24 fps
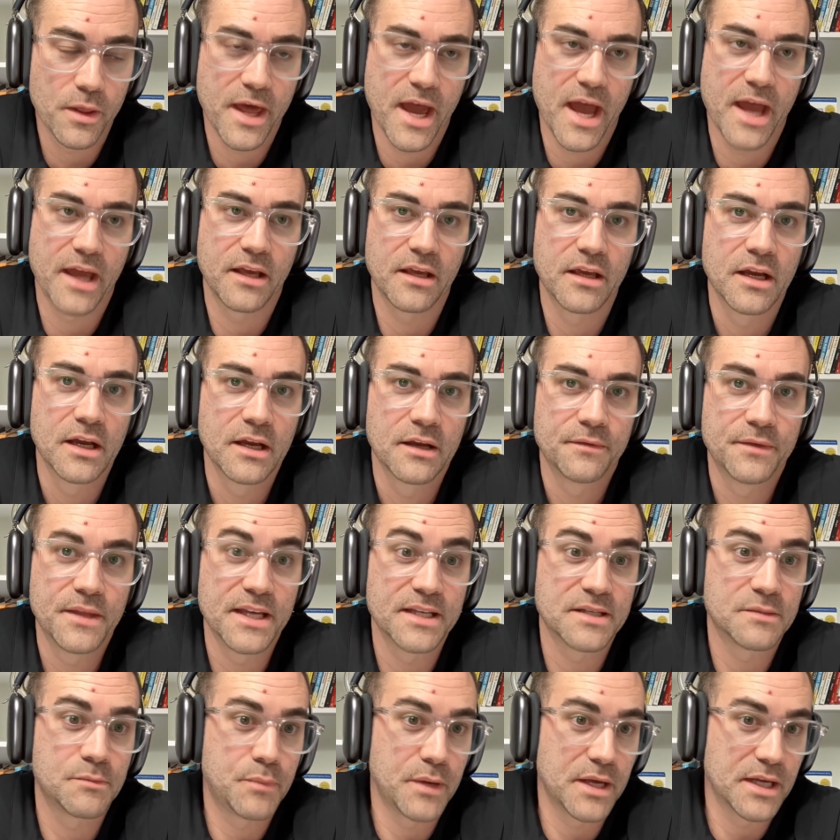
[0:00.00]
that
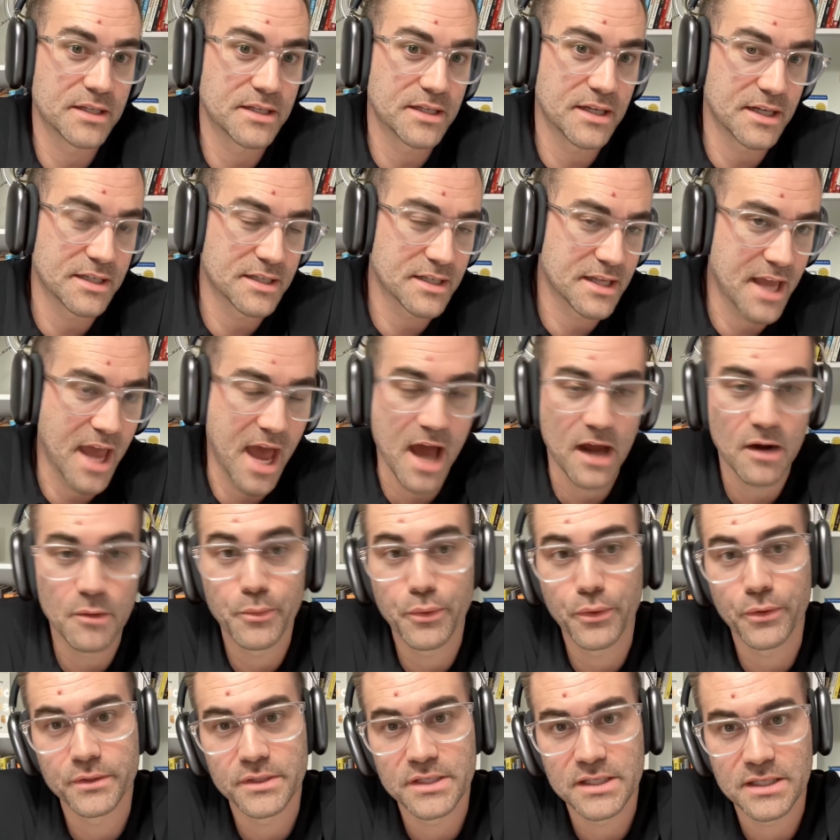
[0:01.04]
this business
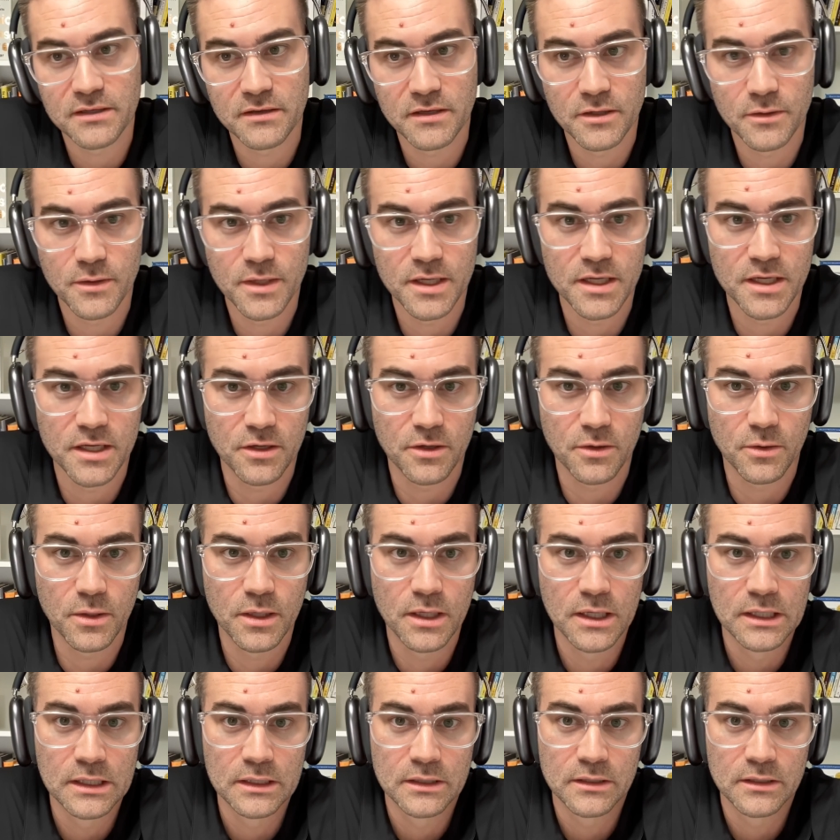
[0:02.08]
catapults you to a new